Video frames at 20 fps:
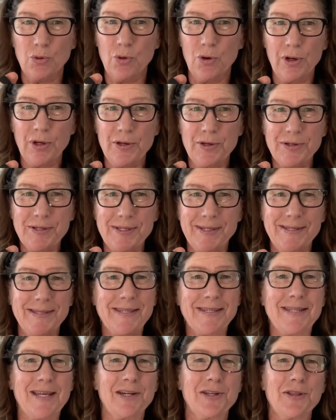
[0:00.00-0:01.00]
oils
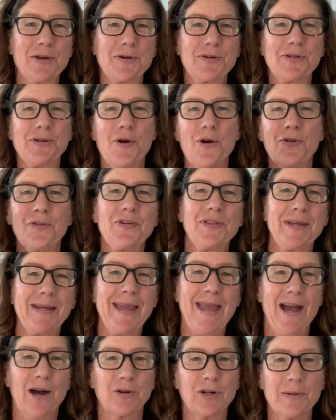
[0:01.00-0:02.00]
instead of those
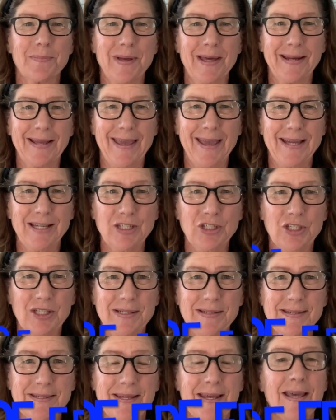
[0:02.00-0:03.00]
over-the-counter
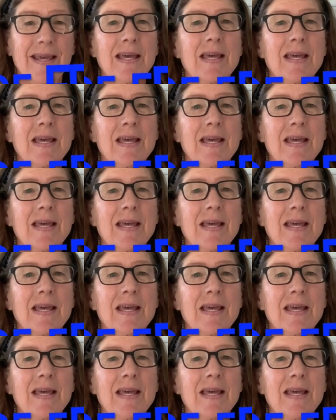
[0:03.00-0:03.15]
medications